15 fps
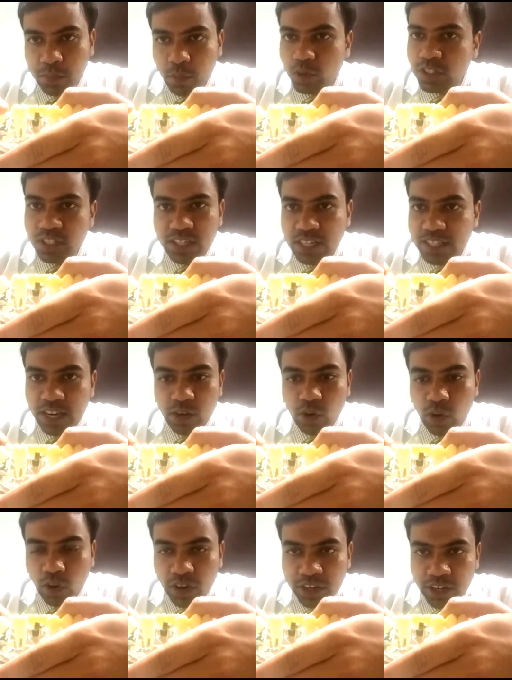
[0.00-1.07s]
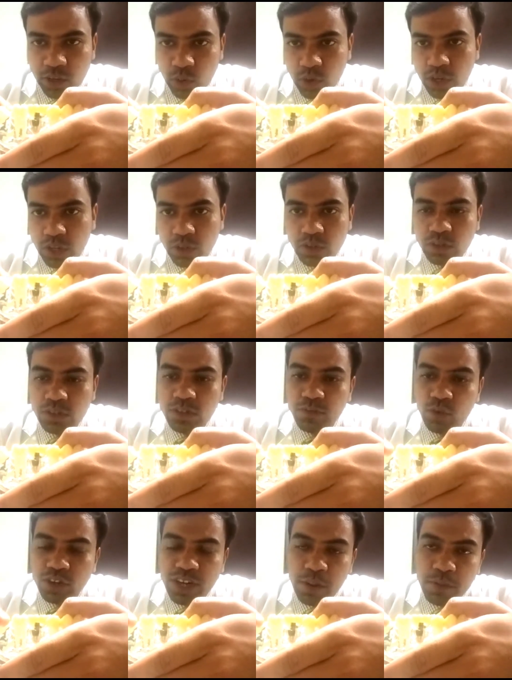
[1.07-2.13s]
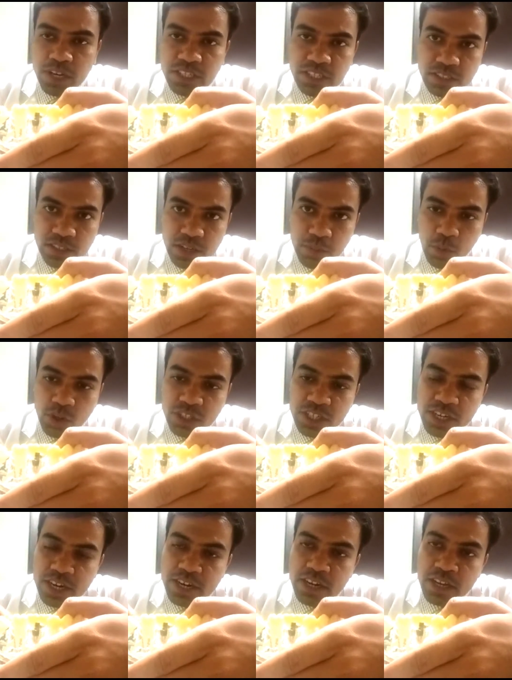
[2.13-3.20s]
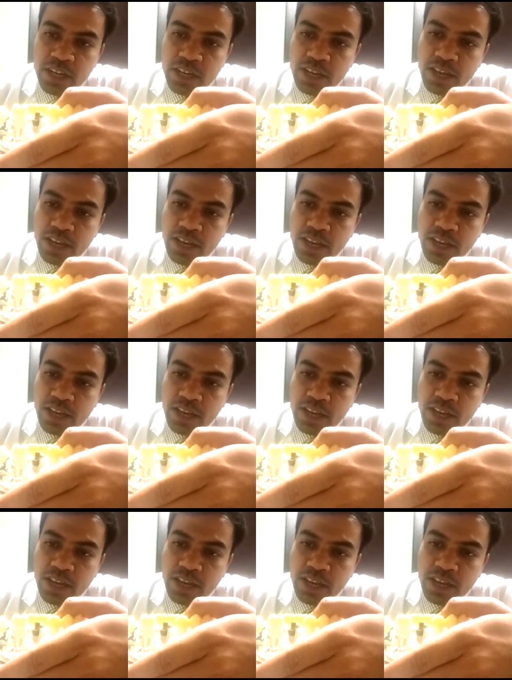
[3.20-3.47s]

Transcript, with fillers: deposit as I already told you, food debris is deposited